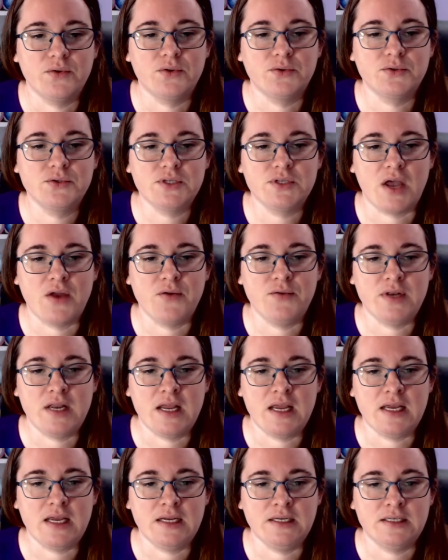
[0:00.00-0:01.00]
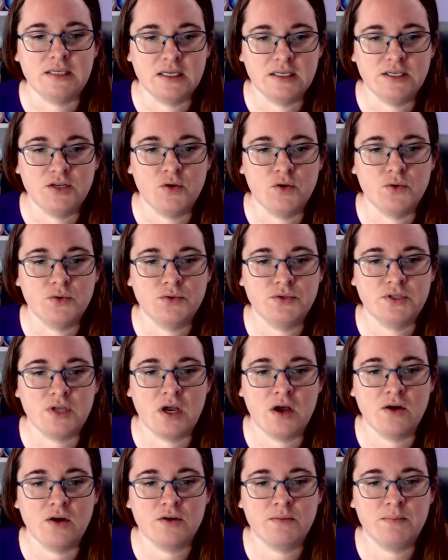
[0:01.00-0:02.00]
also need your
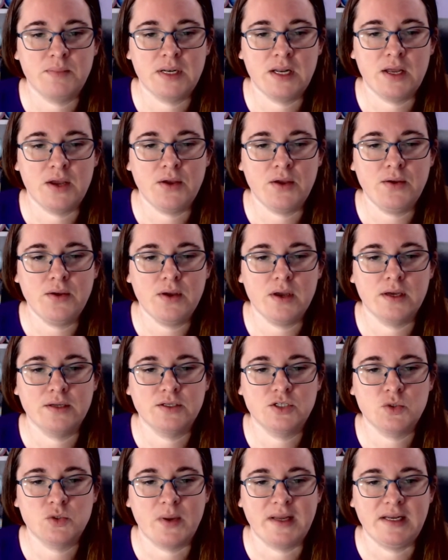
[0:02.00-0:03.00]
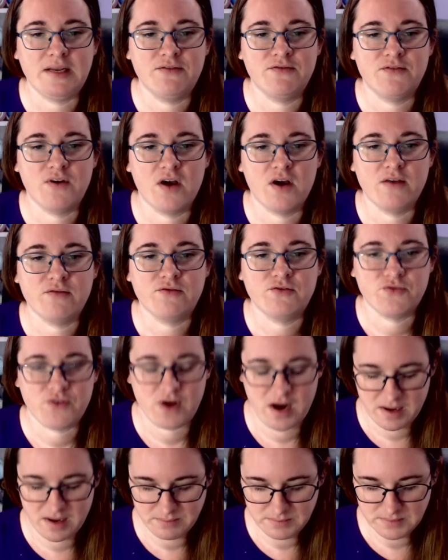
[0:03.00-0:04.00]
dark blue at 25
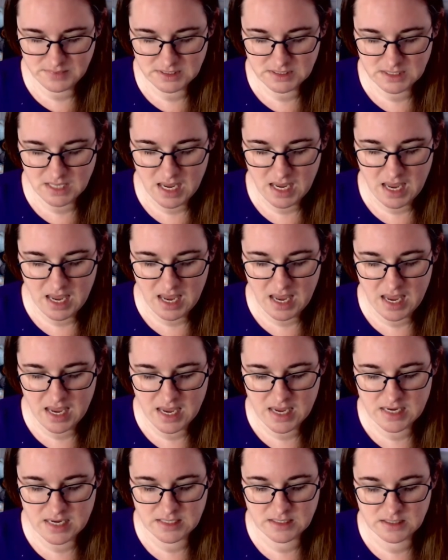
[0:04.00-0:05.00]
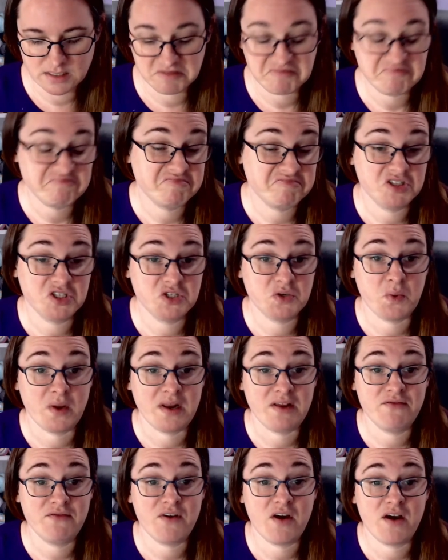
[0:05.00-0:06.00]
grams and
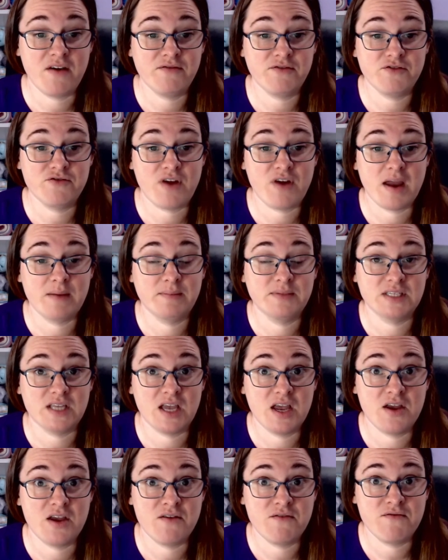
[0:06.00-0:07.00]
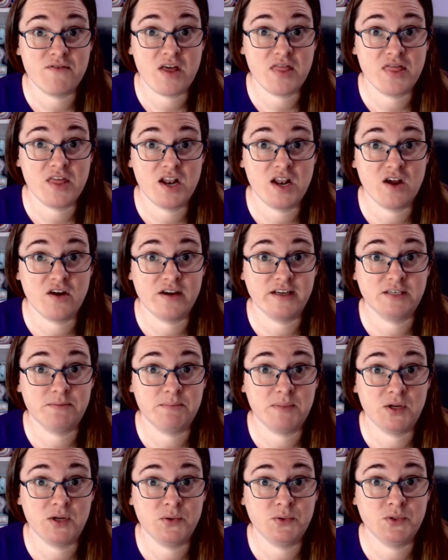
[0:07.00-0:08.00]
25 grams of the light
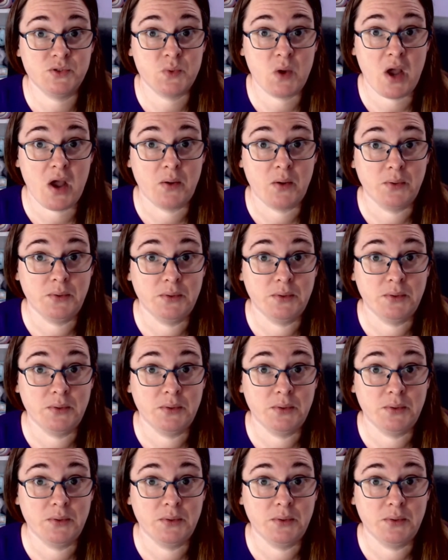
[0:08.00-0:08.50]
blue as well.